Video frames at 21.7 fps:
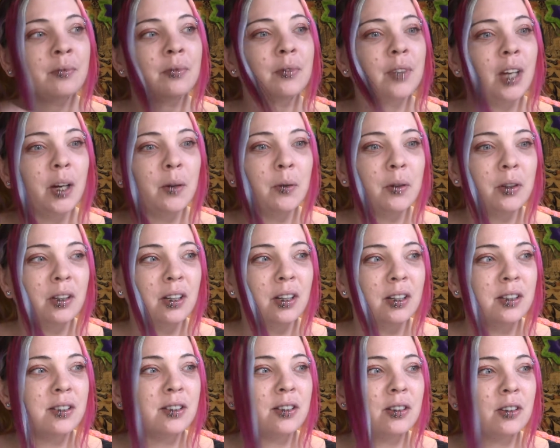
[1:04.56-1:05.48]
I
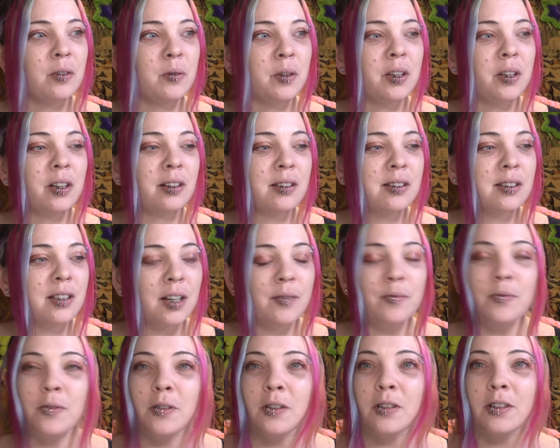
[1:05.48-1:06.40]
realized, you know what, it's time
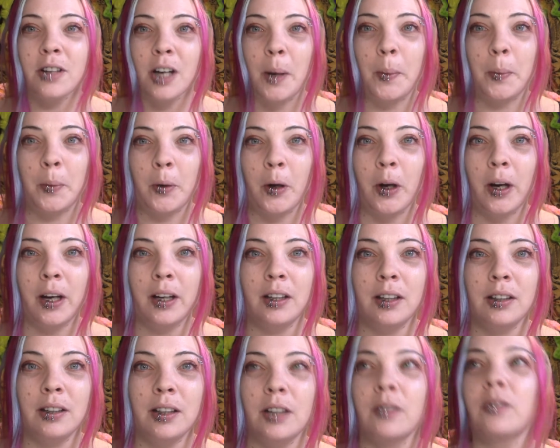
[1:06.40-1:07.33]
for an
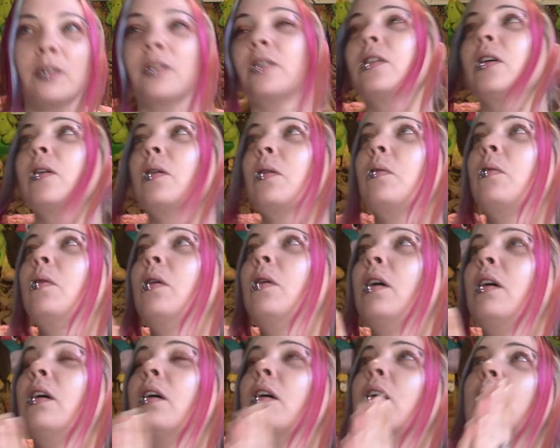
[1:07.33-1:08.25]
upgrade. Even though
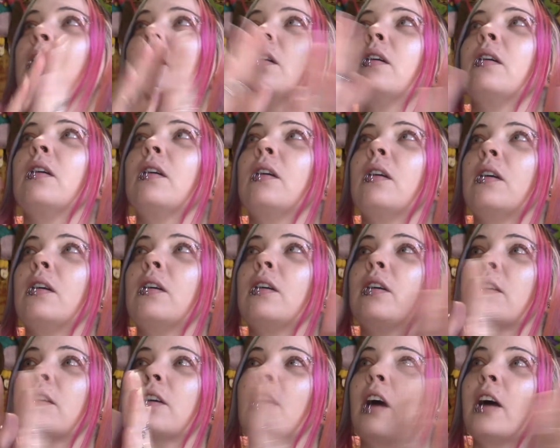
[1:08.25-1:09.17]

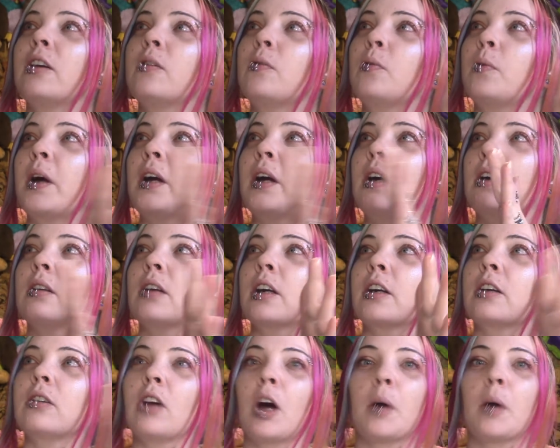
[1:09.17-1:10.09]
it kind of went in like
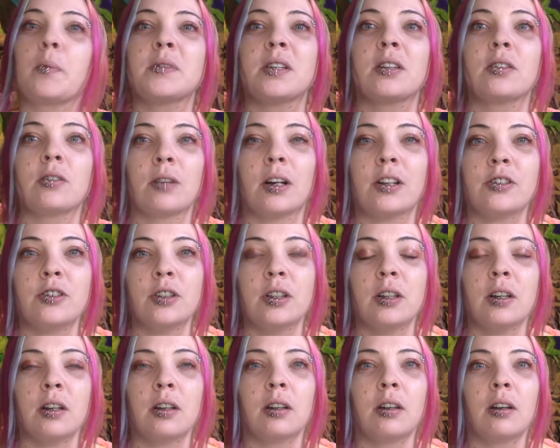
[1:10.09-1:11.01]
an opposite
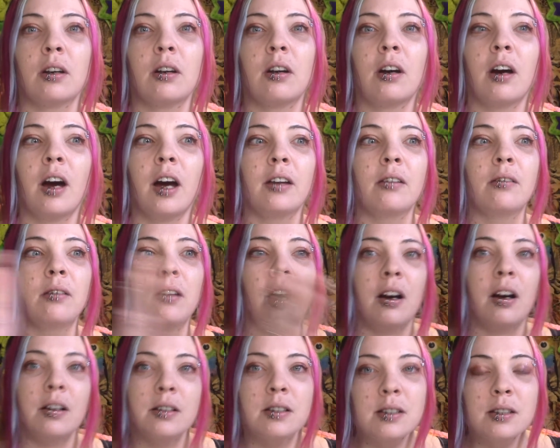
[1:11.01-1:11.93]
direction, I
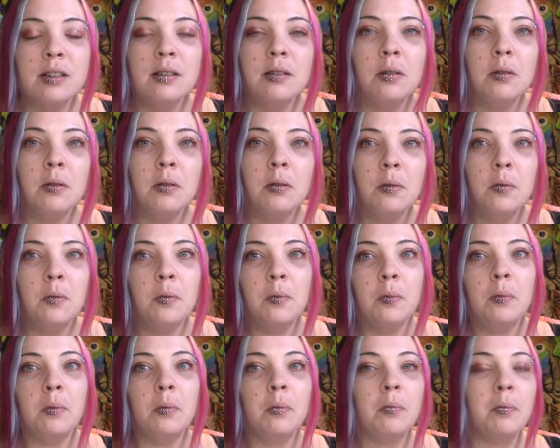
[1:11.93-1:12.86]
lost
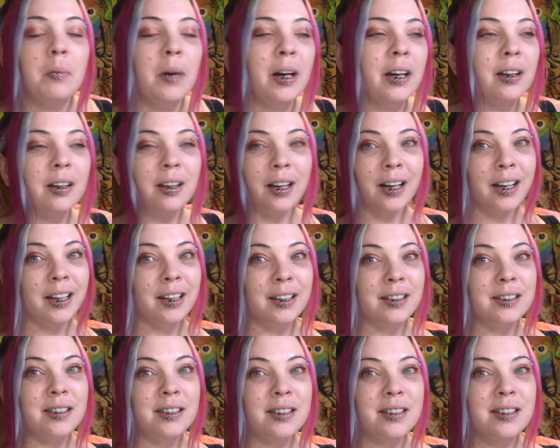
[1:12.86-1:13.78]
my
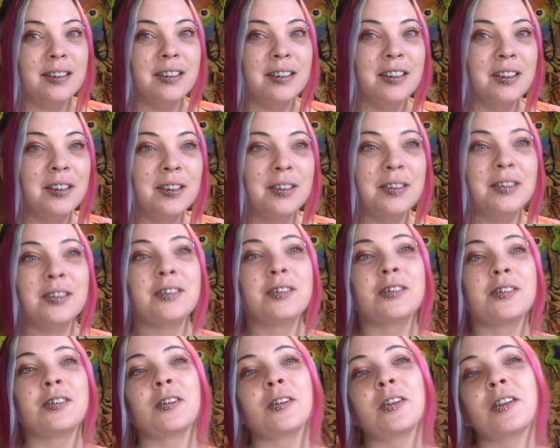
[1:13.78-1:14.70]
clients
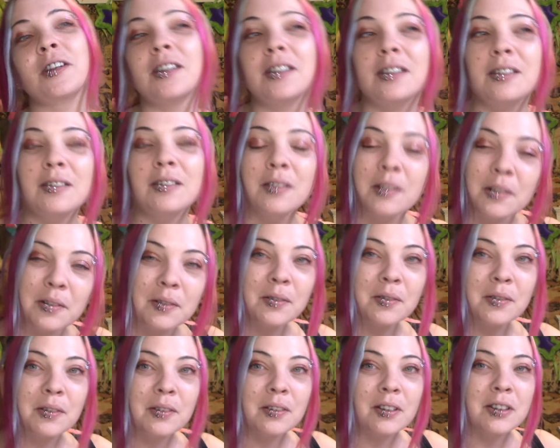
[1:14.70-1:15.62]
during
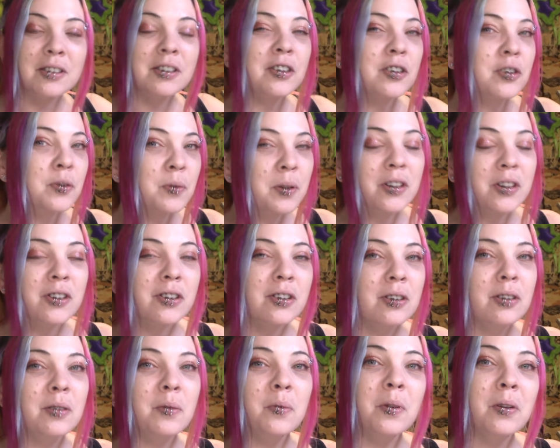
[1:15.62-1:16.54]
the situation
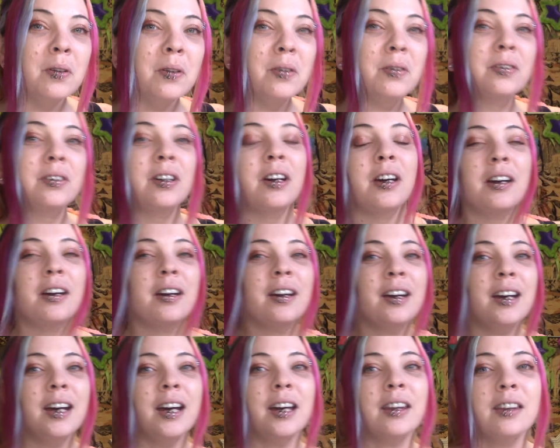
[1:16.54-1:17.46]
in the world,
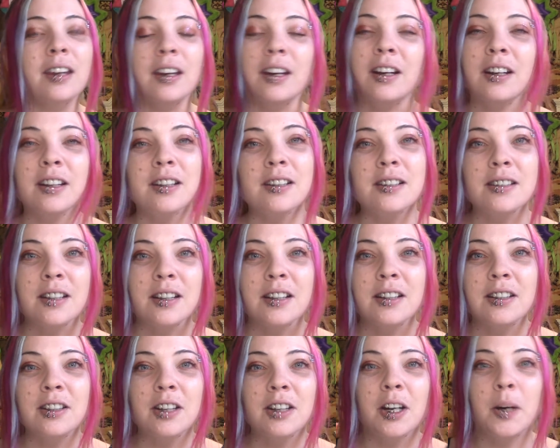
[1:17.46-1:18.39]
and then I
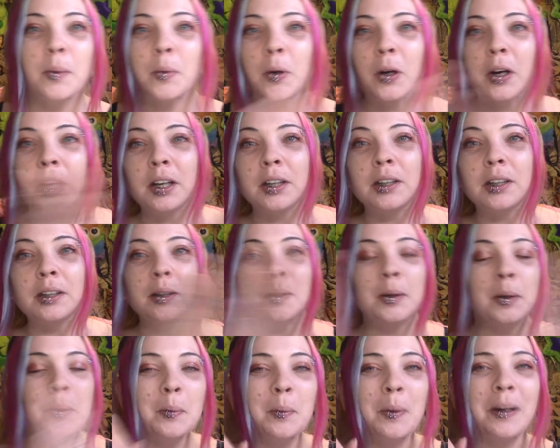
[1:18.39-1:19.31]
decided to upgrade
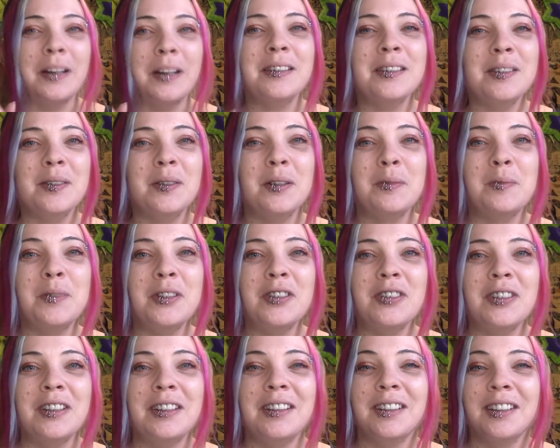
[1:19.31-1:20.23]
my sewing
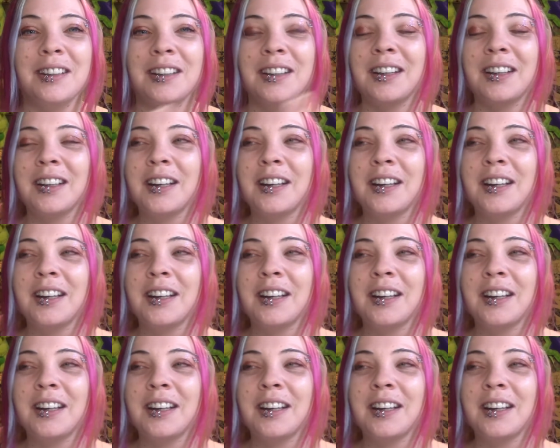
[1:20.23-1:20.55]
machine.